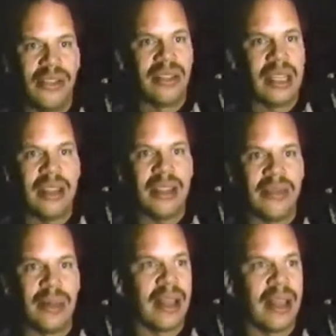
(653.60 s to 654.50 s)
cities
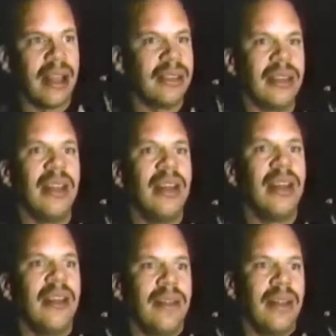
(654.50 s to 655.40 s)
because
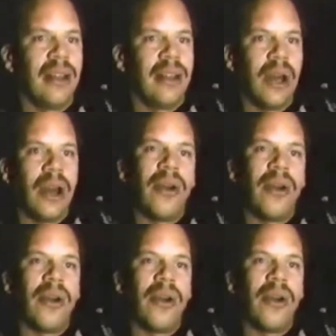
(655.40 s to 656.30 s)

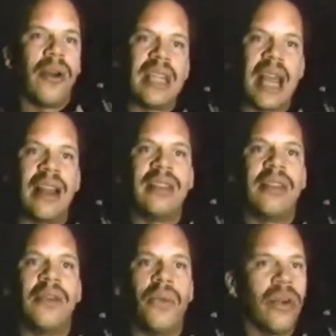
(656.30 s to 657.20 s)
personality
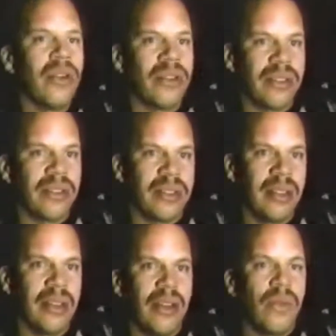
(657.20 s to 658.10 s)
works
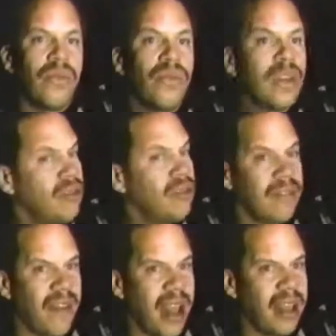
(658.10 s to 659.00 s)
when you can
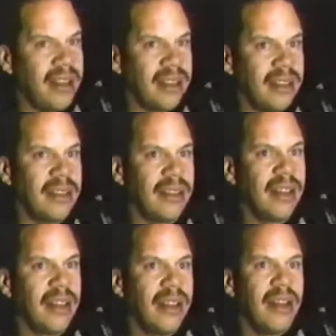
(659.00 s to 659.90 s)
find it.
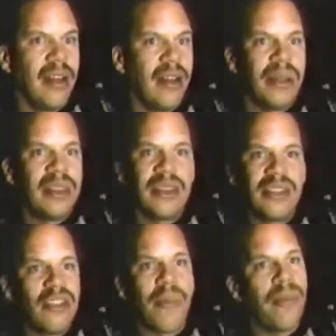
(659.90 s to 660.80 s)
But there's
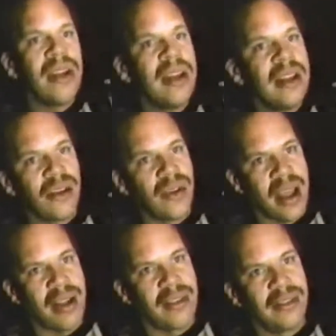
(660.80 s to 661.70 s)
no breeding
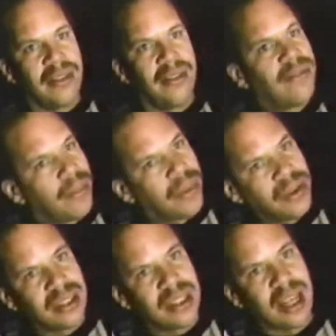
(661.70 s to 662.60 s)
ground for
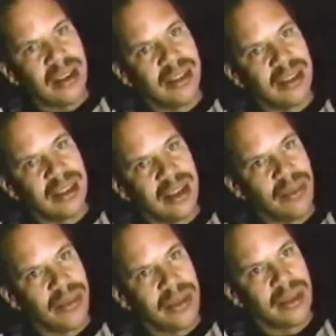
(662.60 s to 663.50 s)
personalities anymore.